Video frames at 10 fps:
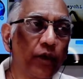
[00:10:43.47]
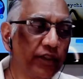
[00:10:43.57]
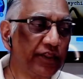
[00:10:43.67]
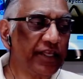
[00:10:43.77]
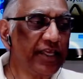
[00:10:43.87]

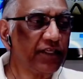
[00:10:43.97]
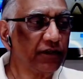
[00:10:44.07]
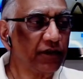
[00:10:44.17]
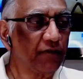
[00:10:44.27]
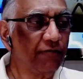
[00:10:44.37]

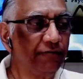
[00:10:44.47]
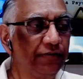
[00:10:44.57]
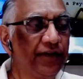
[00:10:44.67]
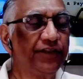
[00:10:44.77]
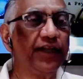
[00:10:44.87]
these
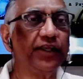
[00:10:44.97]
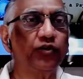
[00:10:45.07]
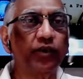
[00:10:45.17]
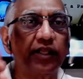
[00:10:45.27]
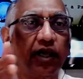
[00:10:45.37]
three things
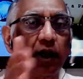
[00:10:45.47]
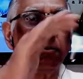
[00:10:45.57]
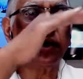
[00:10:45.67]
when the cup